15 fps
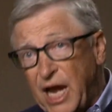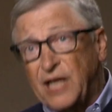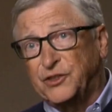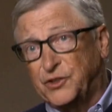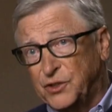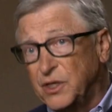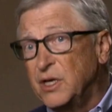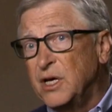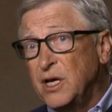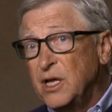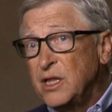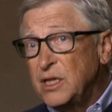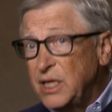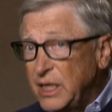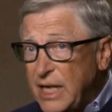Yes,
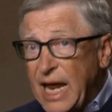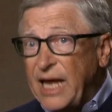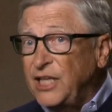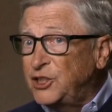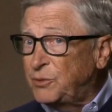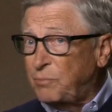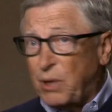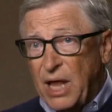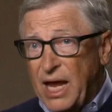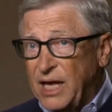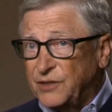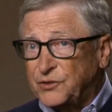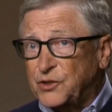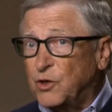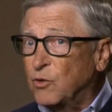today's
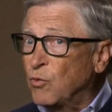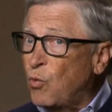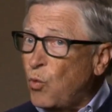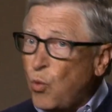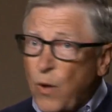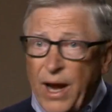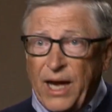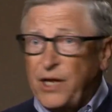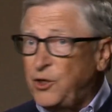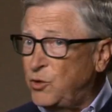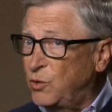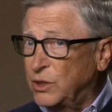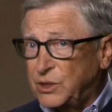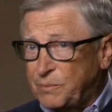plants are way too